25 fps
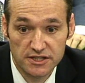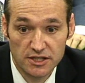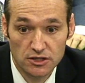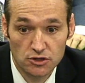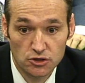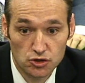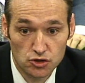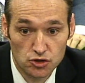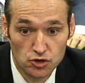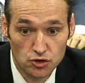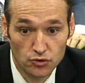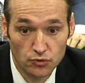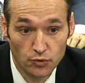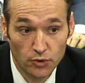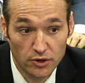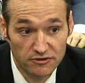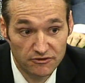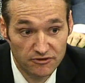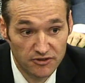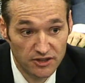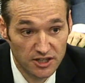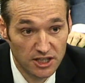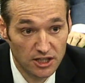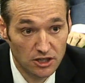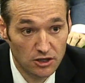And also when
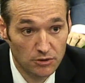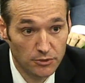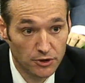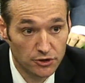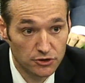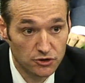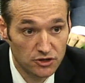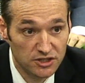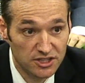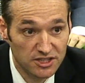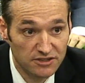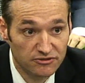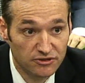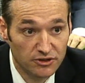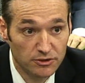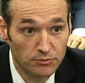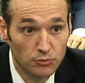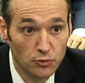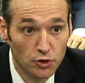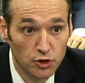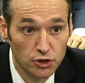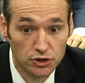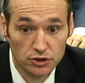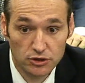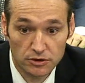thinking about a different
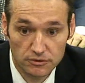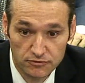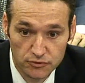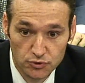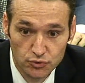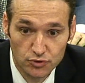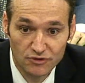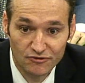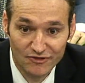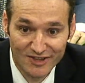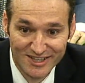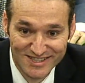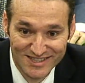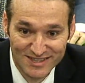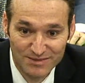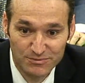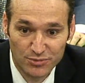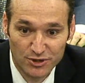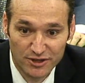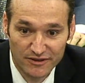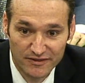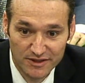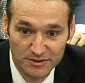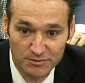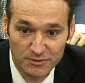model to invest in
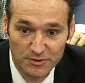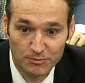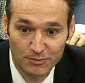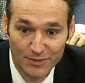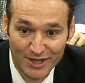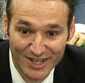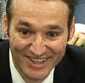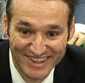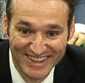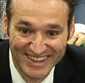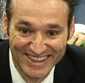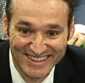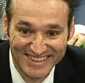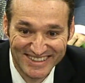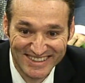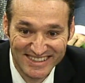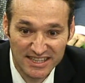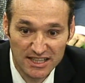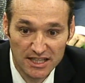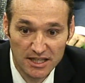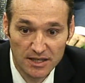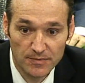private markets,